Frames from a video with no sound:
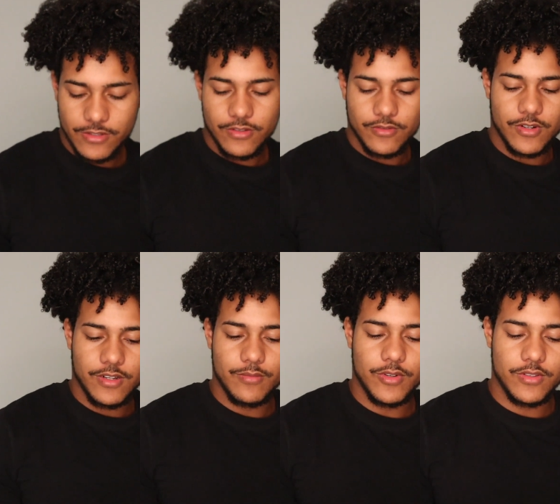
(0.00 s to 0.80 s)
still try
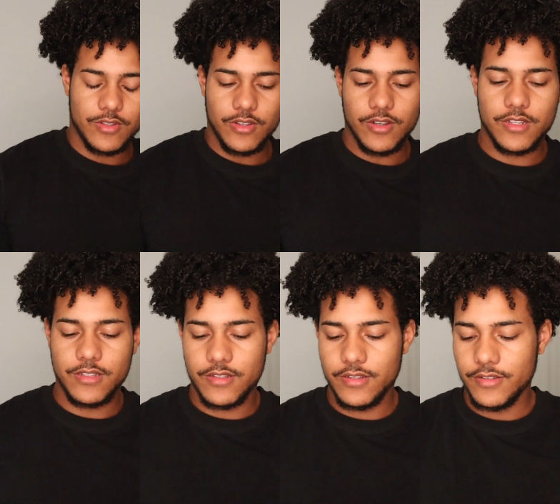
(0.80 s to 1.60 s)
them on so y'all can
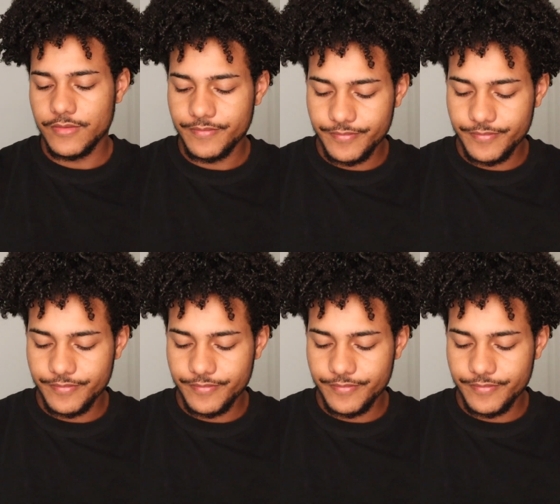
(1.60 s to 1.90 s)
see.